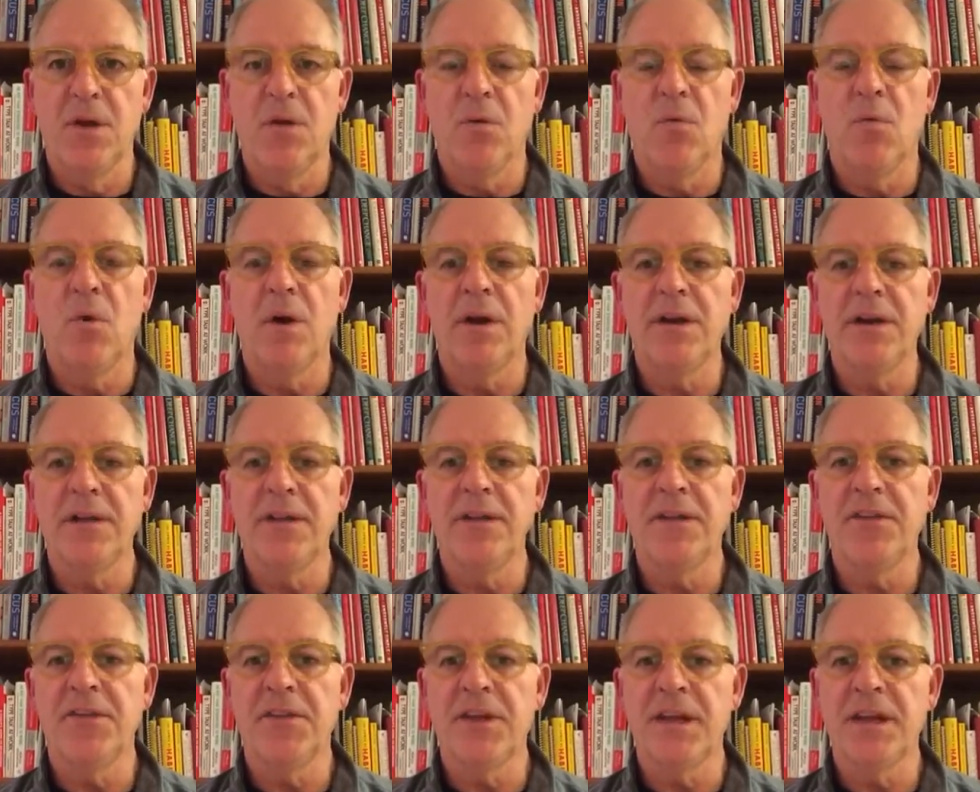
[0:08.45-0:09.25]
One of
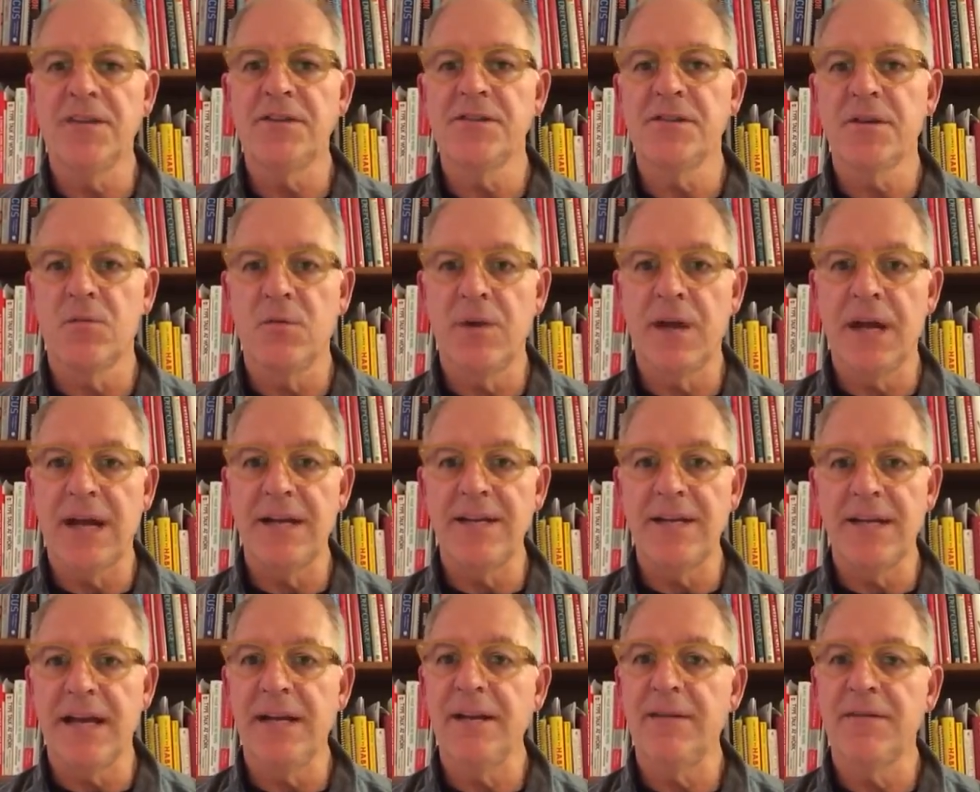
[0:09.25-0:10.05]
the things that we
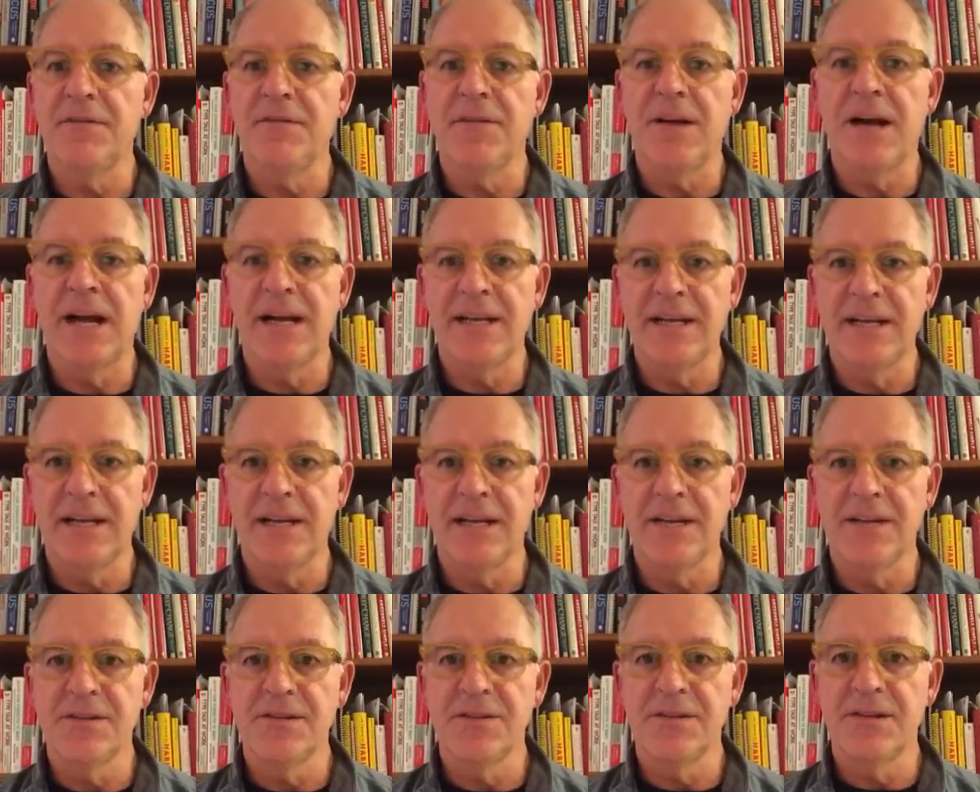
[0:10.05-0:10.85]
identified
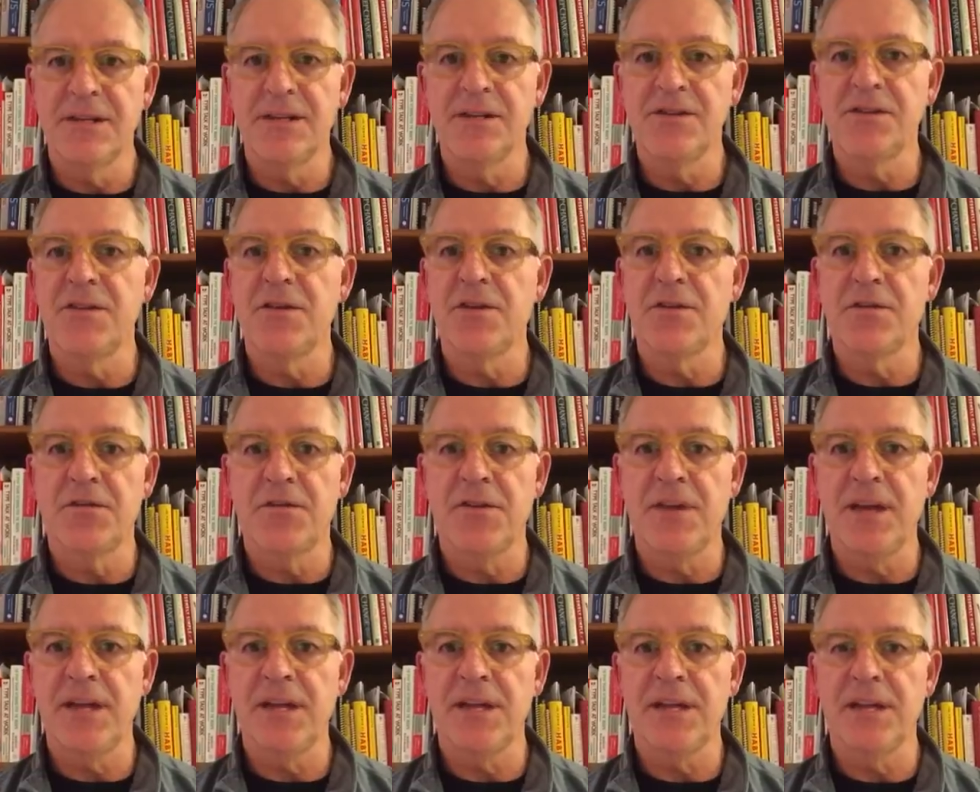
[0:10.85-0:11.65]
is their
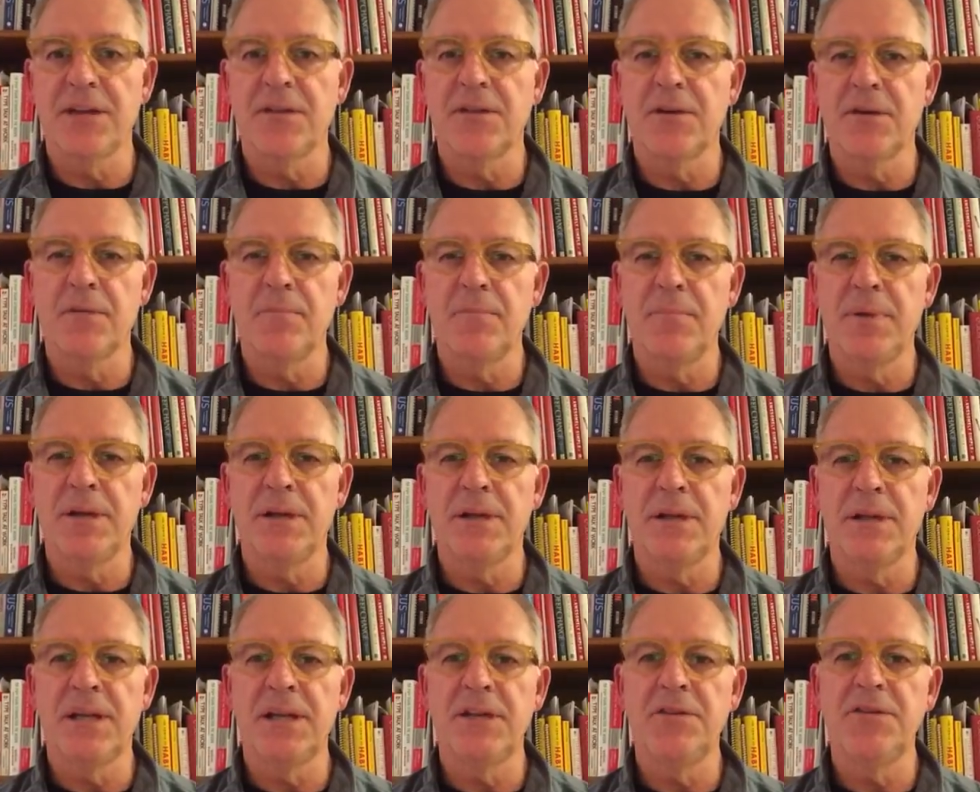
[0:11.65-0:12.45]
thinking, their
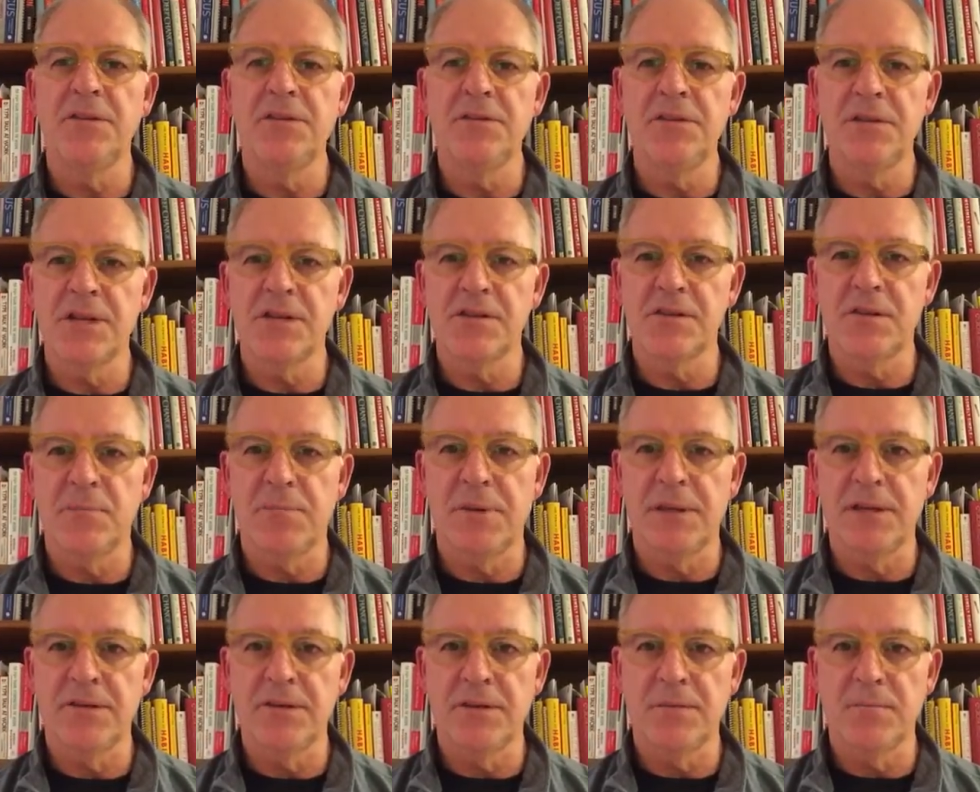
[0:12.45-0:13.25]
ability to
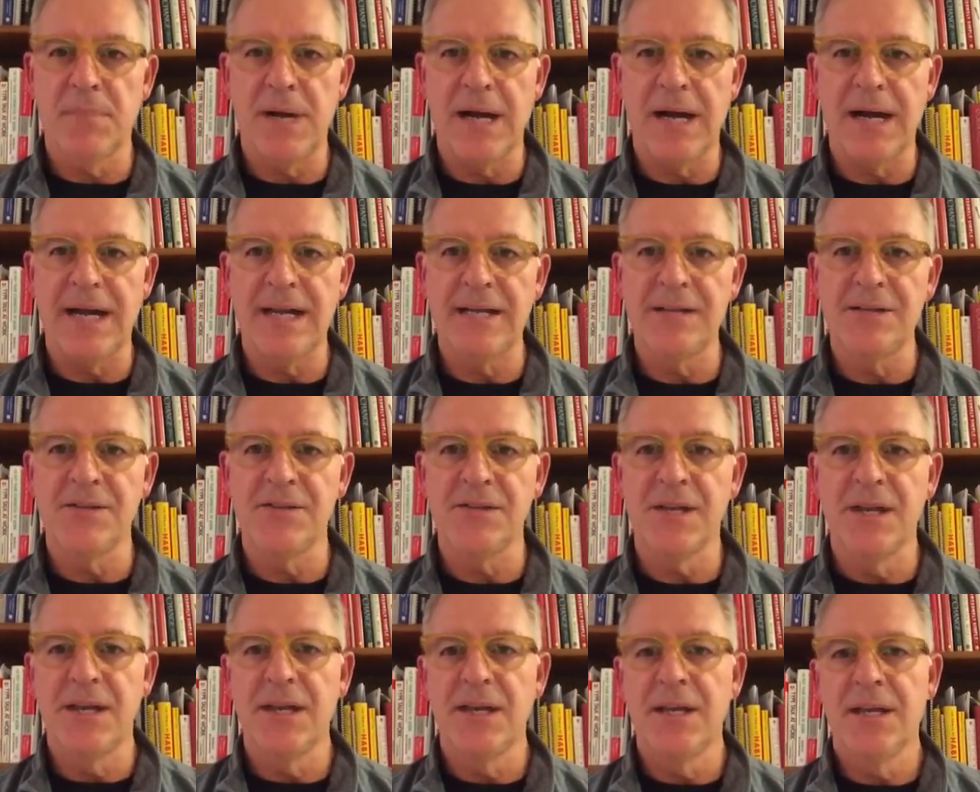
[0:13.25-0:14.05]
discipline their
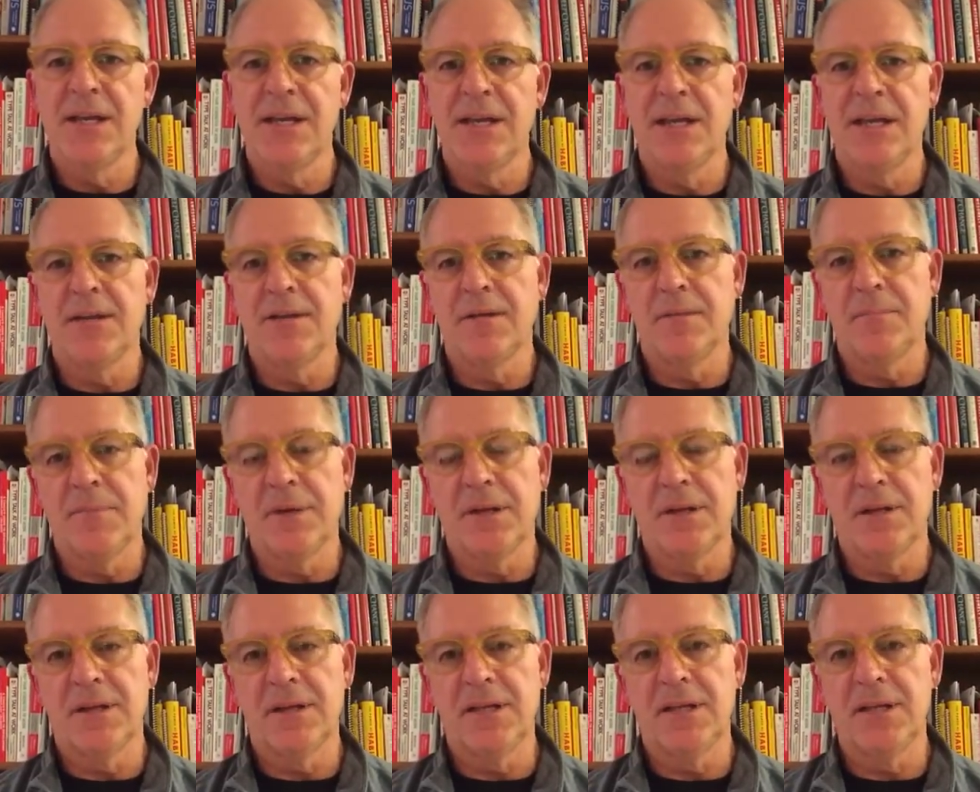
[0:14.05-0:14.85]
minds and the
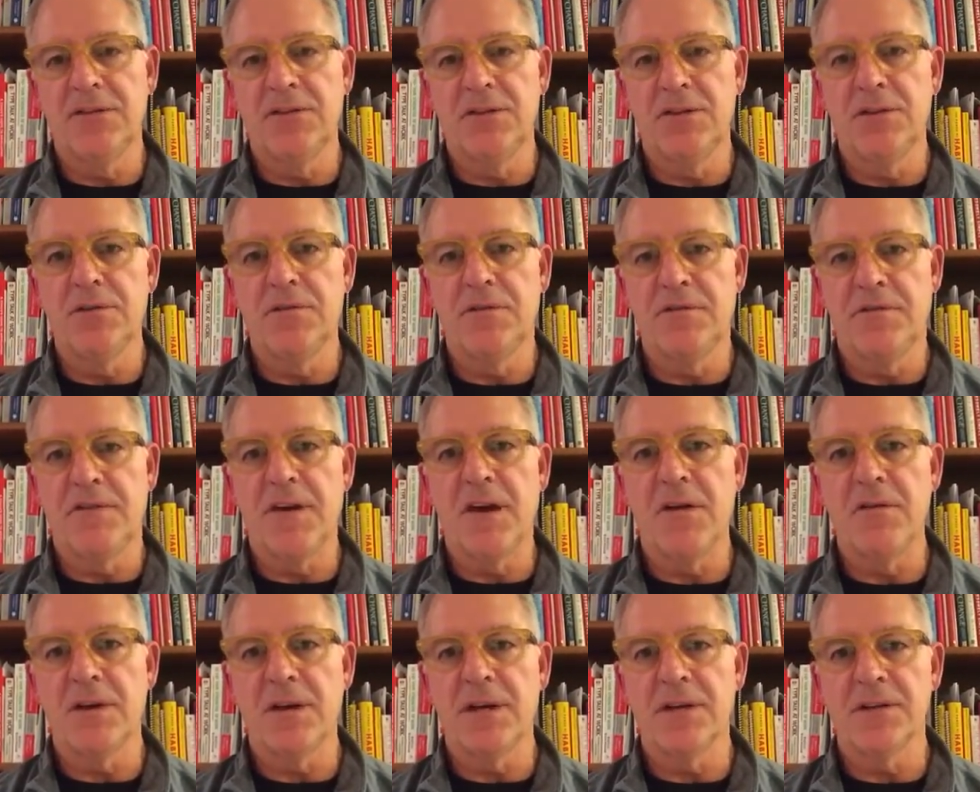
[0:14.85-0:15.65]
ability to
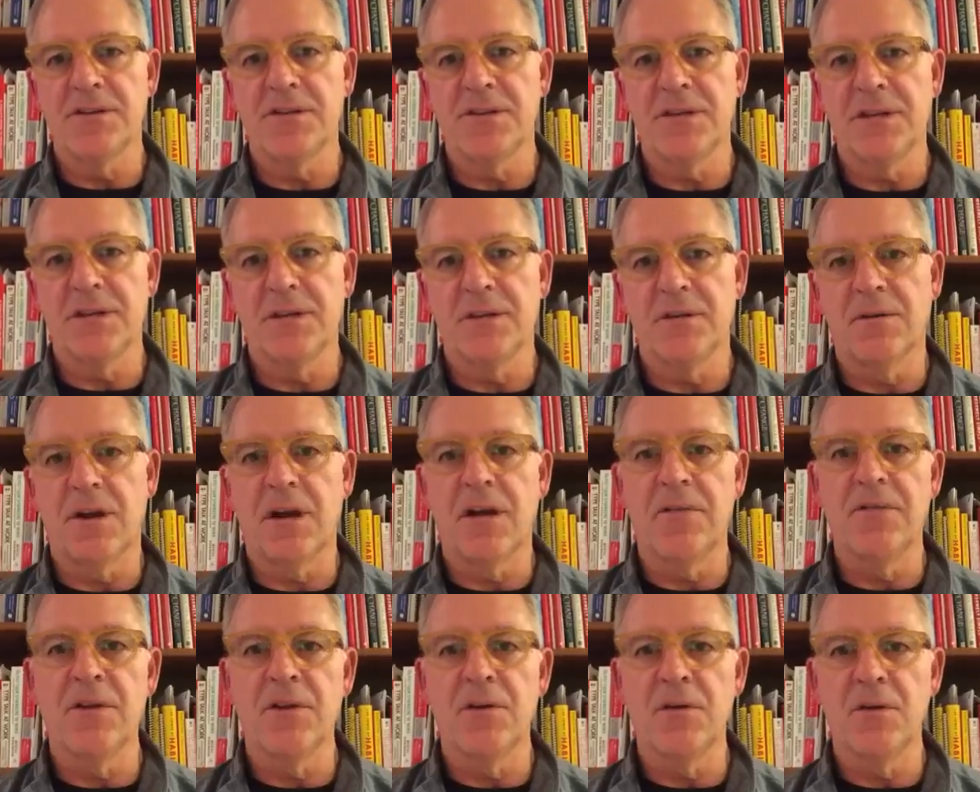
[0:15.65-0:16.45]
focus,
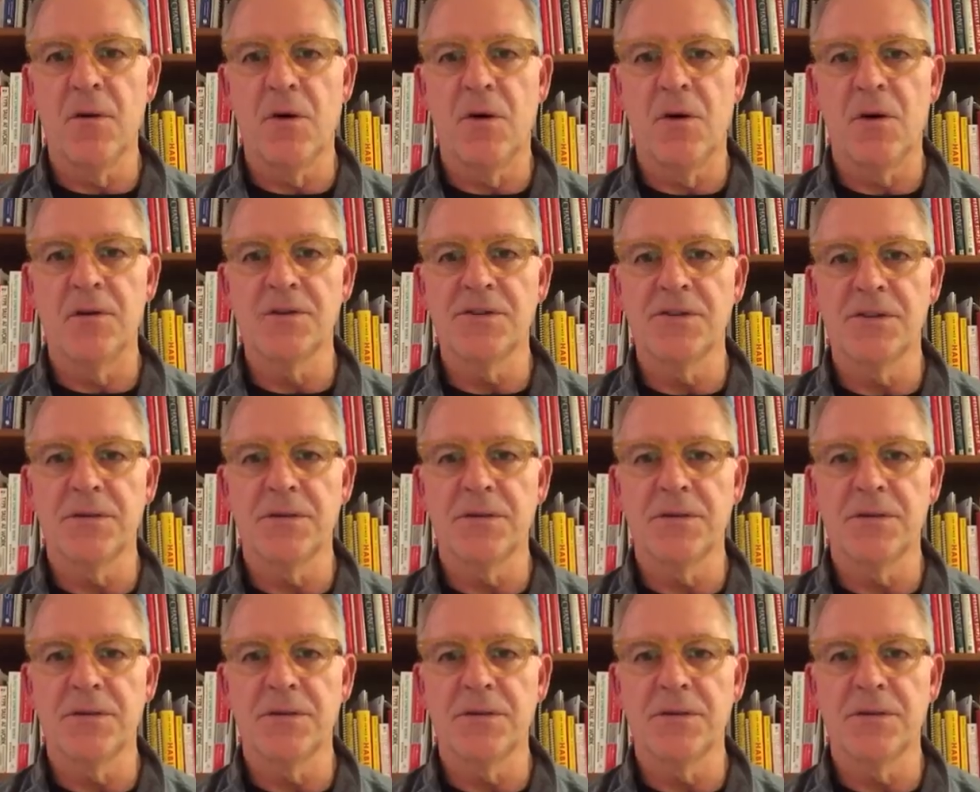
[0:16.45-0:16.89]
on their goals.